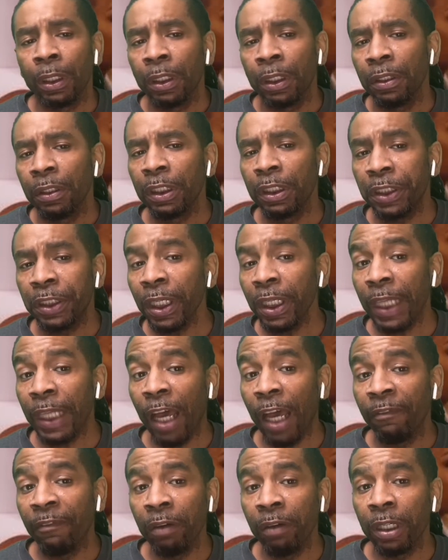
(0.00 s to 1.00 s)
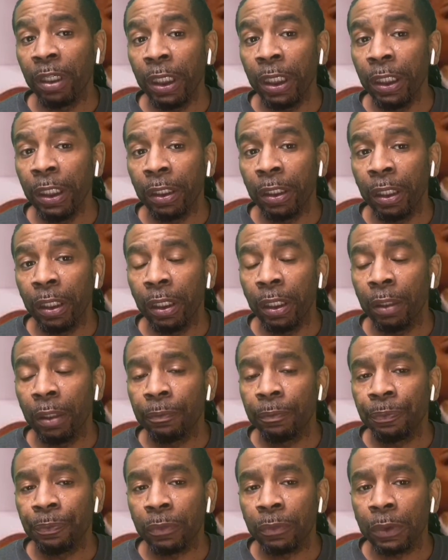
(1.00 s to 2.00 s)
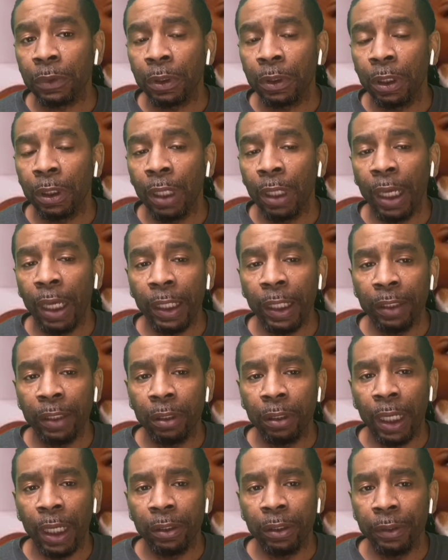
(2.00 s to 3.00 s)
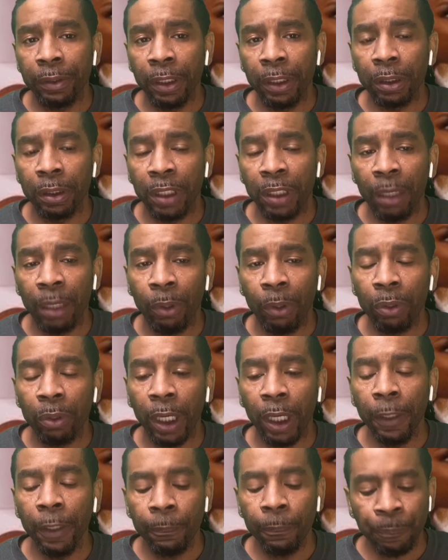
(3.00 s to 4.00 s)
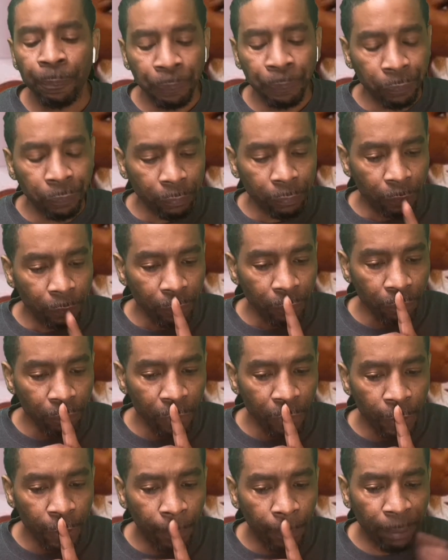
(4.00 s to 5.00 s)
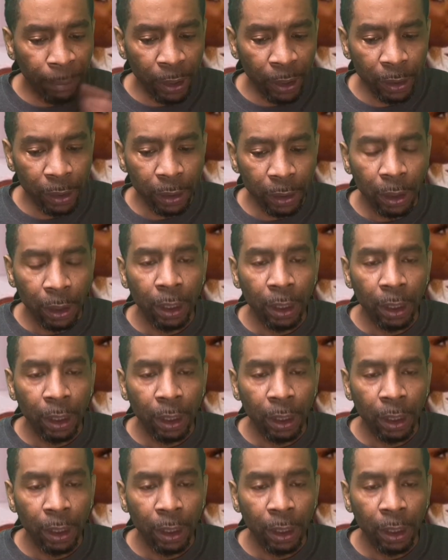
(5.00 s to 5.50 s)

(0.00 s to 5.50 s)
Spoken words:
the shit got very heated at the dinner table, okay? But